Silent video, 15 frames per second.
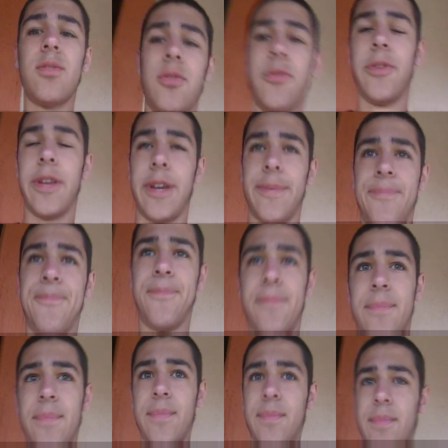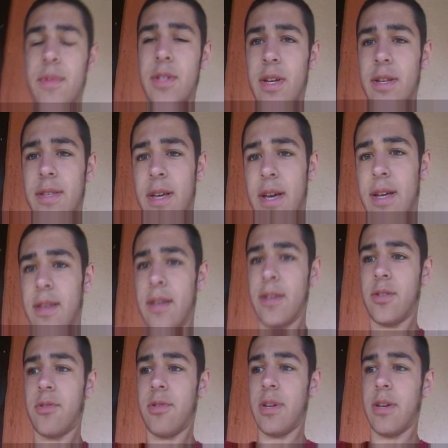So, yeah, besides that,
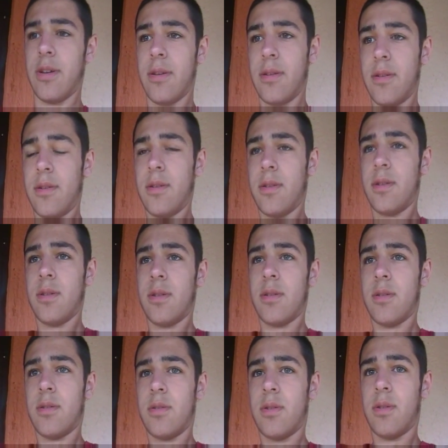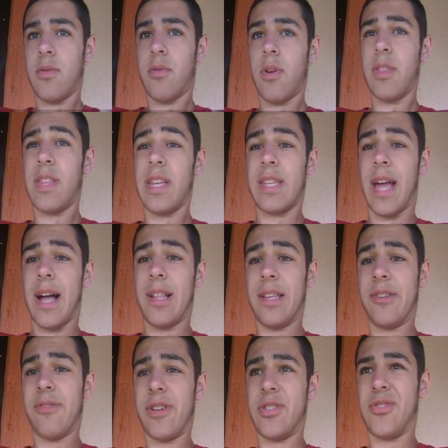yesterday, the
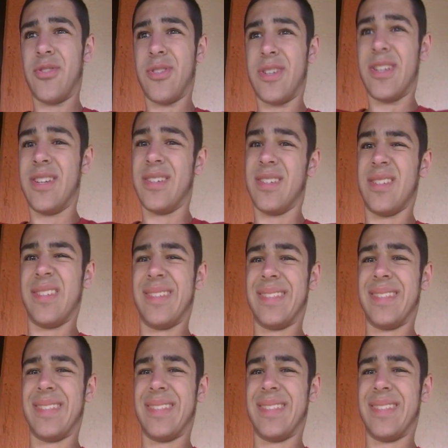Italian restaurant,